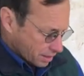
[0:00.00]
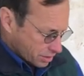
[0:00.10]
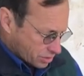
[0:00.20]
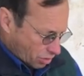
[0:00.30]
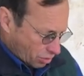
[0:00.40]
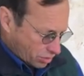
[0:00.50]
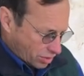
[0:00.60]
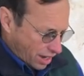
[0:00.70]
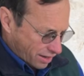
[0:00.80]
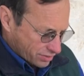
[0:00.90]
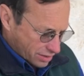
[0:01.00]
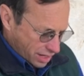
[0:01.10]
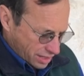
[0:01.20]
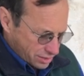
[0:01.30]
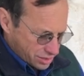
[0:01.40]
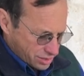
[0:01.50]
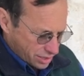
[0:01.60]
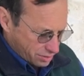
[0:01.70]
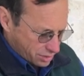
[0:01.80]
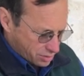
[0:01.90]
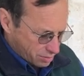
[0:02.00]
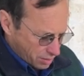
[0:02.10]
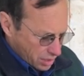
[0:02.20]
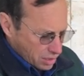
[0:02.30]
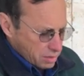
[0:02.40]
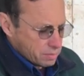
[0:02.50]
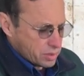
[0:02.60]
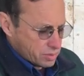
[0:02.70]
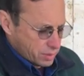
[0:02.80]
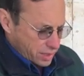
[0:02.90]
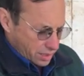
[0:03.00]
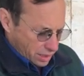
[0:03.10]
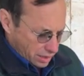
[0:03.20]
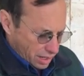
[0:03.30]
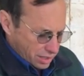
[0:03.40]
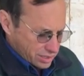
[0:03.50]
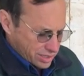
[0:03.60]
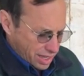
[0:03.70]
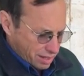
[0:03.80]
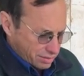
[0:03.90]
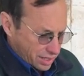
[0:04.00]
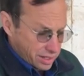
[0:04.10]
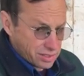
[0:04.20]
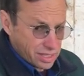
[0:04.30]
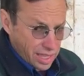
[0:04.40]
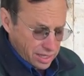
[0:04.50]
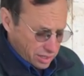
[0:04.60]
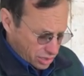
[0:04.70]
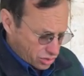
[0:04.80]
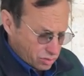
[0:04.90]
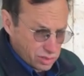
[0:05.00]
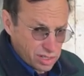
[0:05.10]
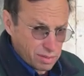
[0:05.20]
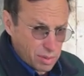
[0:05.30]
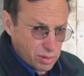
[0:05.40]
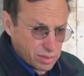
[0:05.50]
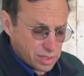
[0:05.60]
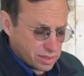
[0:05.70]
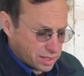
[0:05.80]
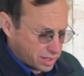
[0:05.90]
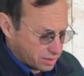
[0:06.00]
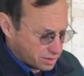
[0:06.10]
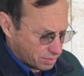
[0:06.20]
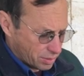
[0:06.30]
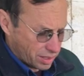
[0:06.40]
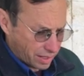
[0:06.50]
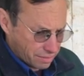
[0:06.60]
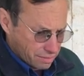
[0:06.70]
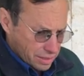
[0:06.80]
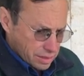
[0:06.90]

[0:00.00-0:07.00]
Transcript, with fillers: So you have to kind of distinguish between a lung sound that is acute pneumonia, that is more like